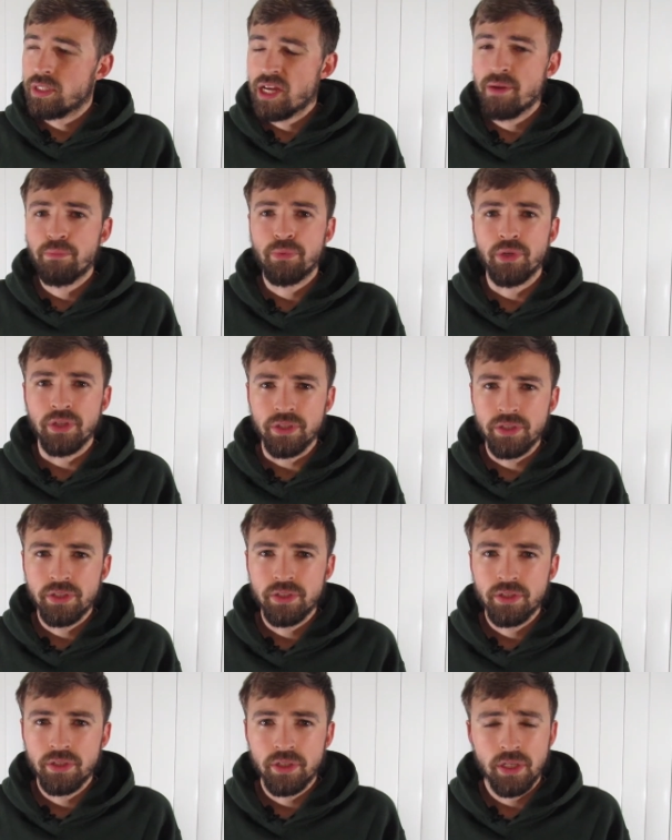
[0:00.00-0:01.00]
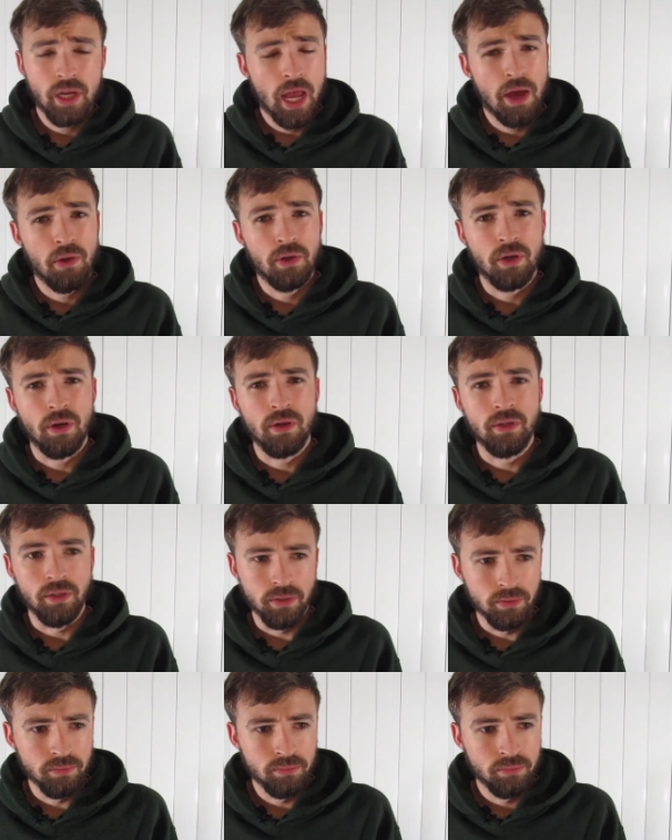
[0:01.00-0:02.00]
temperance,
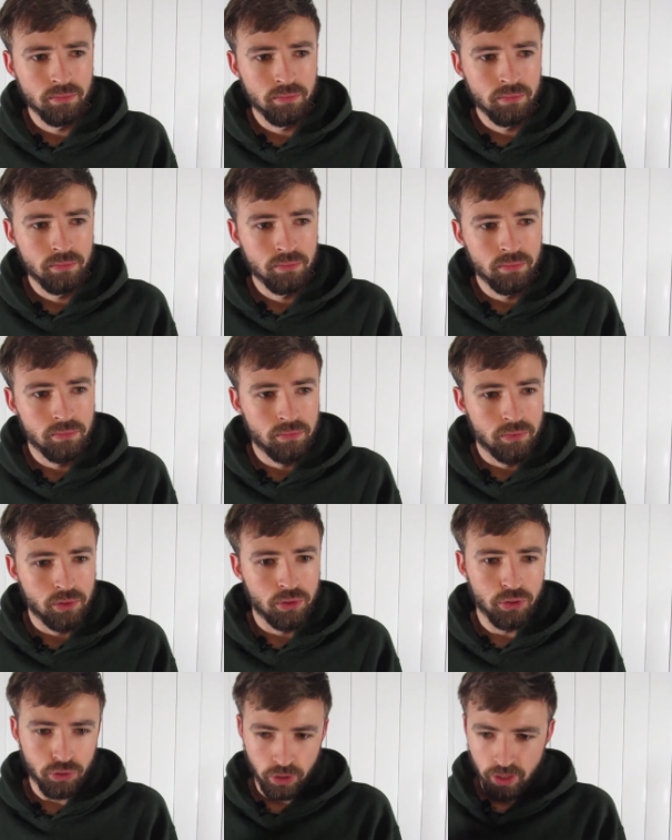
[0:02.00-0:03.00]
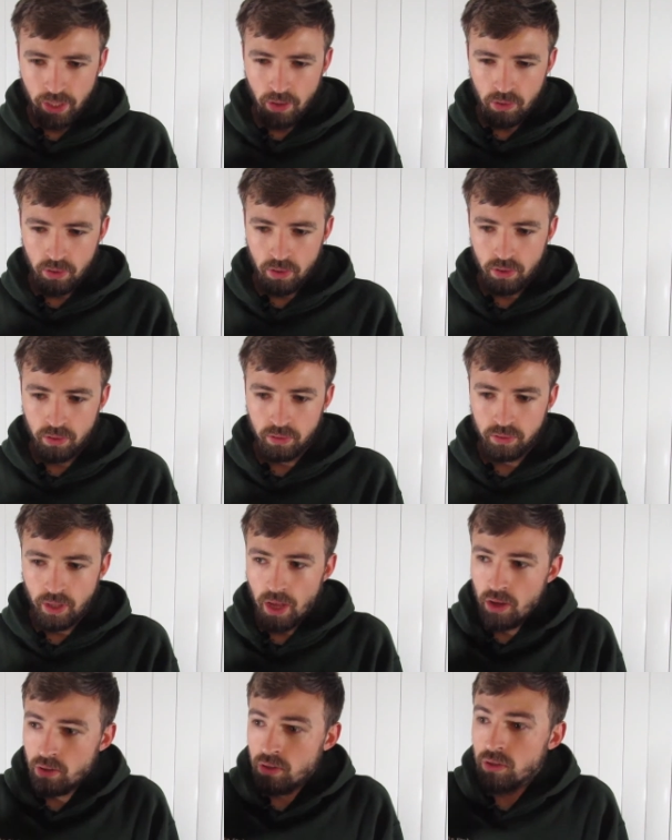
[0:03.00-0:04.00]
alcohol. Drink alcohol.
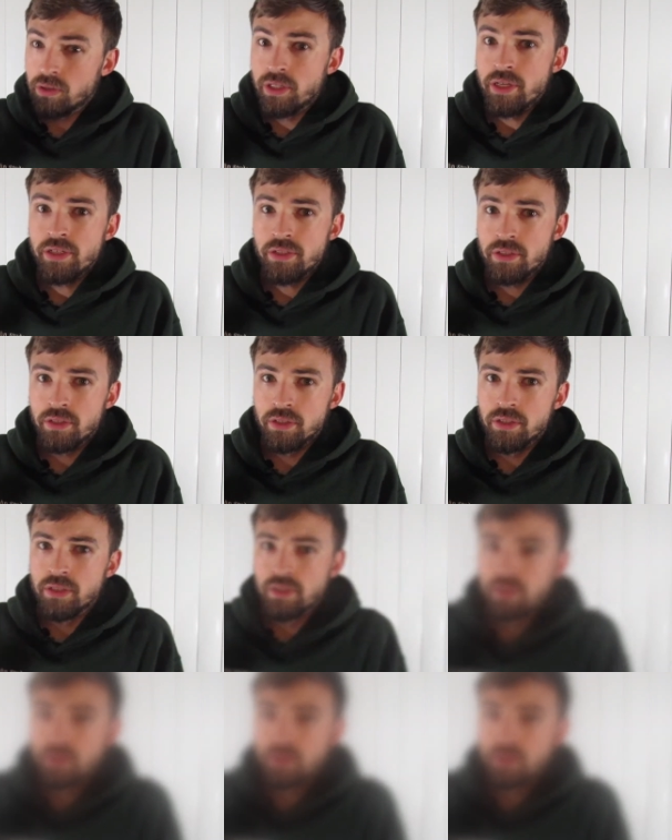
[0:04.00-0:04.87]
Alcohol tastes good.